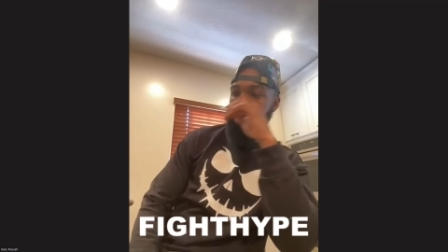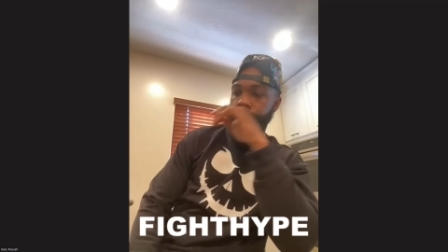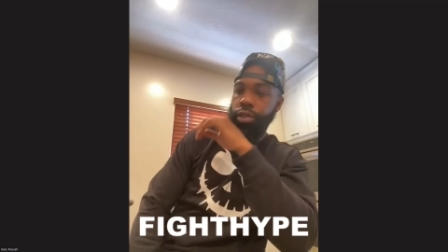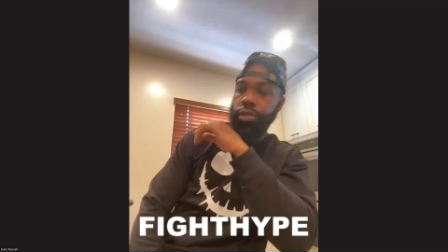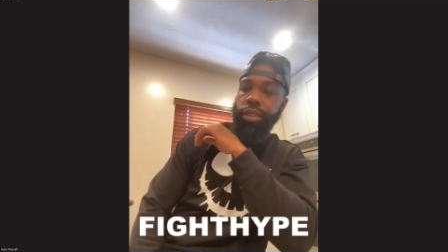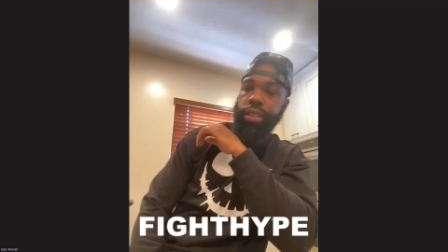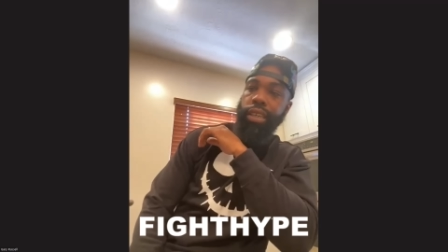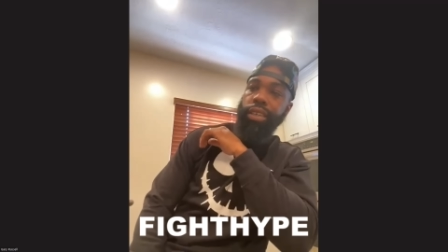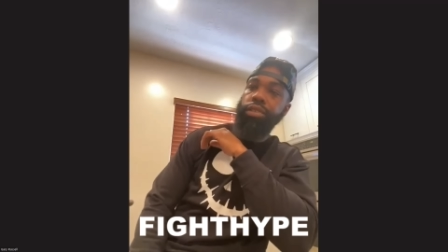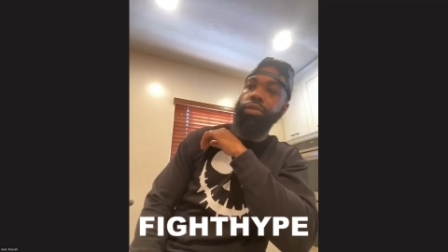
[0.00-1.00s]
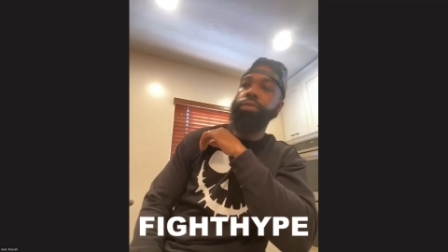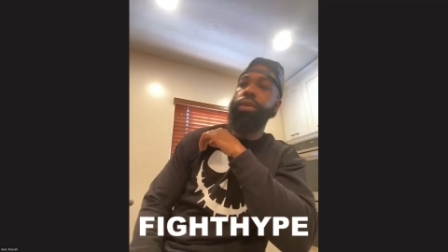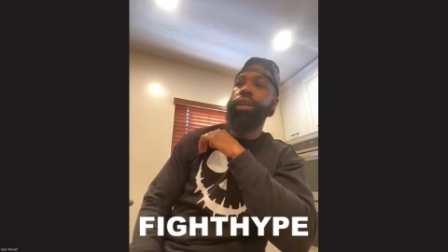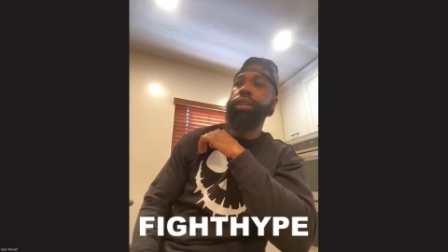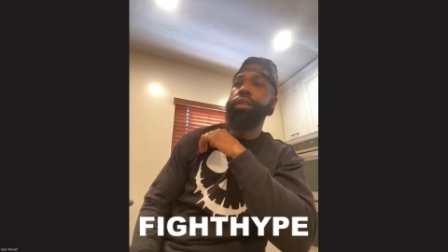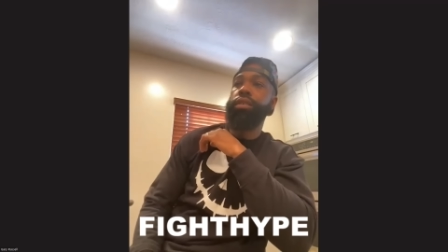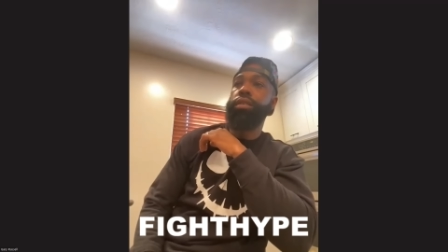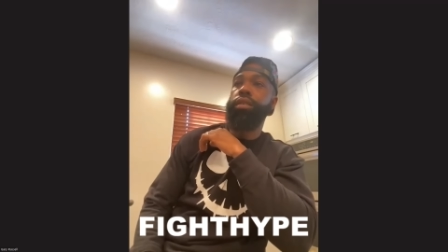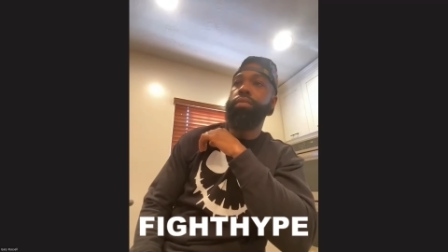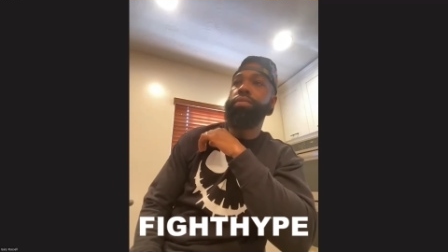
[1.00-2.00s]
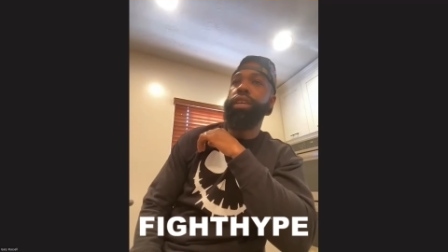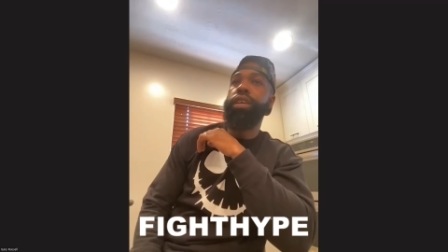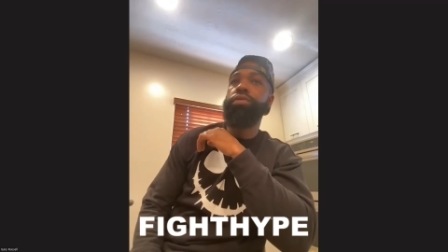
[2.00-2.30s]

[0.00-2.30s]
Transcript: you can take it two ways. You know I'm saying?